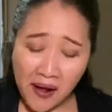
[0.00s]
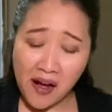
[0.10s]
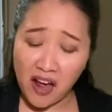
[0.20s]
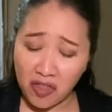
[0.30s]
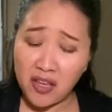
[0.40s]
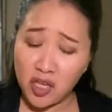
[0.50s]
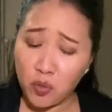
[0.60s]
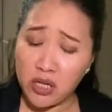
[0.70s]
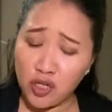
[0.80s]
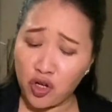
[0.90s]
I think you
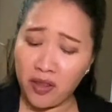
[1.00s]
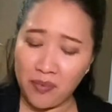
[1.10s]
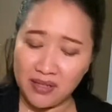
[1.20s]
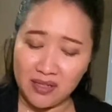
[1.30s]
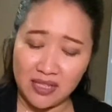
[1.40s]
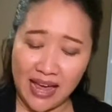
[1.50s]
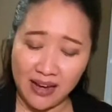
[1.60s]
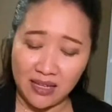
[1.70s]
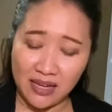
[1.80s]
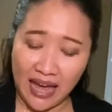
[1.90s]
would enjoy them as a
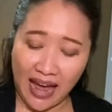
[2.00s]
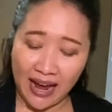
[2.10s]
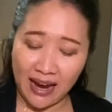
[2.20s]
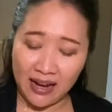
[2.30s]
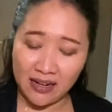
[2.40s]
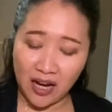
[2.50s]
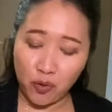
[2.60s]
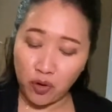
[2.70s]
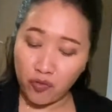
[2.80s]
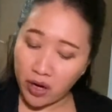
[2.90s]
snack and I
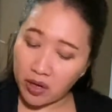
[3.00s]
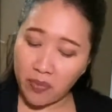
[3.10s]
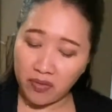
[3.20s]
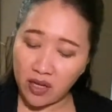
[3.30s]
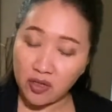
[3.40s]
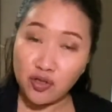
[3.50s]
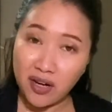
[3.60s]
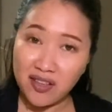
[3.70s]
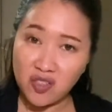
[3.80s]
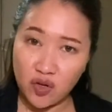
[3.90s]
would recommend that you
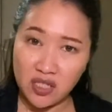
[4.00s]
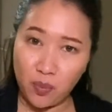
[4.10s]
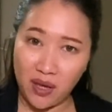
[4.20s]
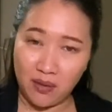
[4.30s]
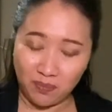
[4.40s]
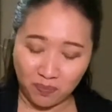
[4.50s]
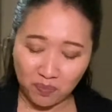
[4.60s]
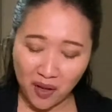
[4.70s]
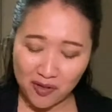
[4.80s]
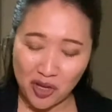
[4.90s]
try this recipe.
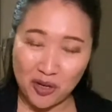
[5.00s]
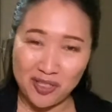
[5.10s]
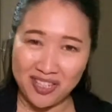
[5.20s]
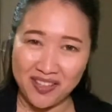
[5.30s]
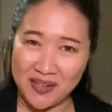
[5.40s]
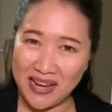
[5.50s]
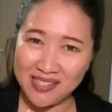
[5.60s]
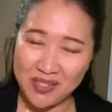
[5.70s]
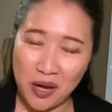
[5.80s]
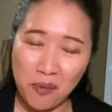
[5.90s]
So till the
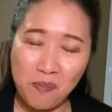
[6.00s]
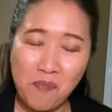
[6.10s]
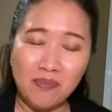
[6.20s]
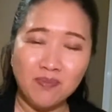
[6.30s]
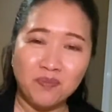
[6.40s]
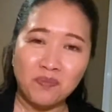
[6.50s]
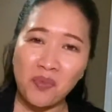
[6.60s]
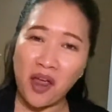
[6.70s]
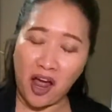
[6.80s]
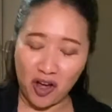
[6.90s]
next time,
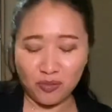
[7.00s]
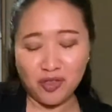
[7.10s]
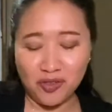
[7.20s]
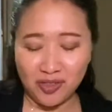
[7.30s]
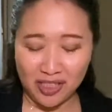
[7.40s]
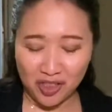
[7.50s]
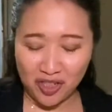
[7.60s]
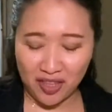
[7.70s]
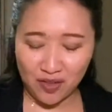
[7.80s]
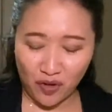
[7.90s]
I hope you
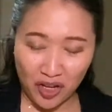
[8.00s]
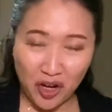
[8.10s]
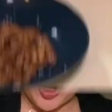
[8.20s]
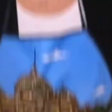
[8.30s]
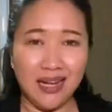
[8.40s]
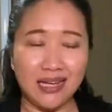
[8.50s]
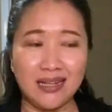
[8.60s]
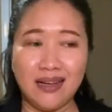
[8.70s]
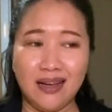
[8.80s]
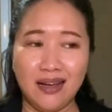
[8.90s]
enjoyed this video. Click
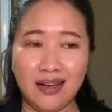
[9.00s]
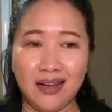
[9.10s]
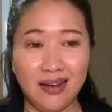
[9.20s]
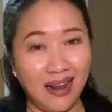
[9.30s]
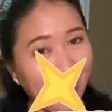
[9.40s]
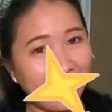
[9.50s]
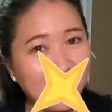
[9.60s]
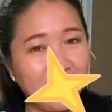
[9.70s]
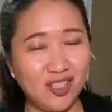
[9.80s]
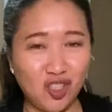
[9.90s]
uh, like,
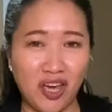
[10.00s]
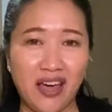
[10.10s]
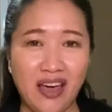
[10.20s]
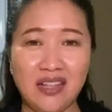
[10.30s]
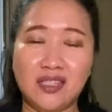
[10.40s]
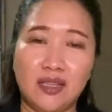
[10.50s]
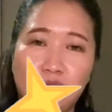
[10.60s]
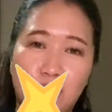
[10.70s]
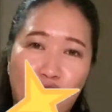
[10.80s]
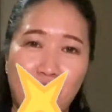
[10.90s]
share and
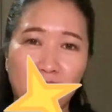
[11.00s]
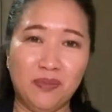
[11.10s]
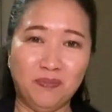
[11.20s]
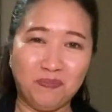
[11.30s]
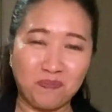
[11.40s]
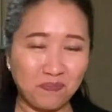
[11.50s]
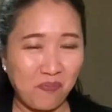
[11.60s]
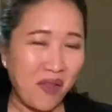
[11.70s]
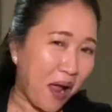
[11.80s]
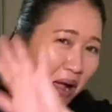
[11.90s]
subscribe.
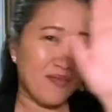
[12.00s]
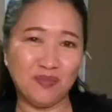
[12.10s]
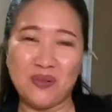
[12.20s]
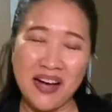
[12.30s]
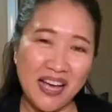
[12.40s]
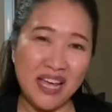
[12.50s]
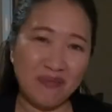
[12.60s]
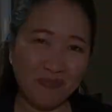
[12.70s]
Bye!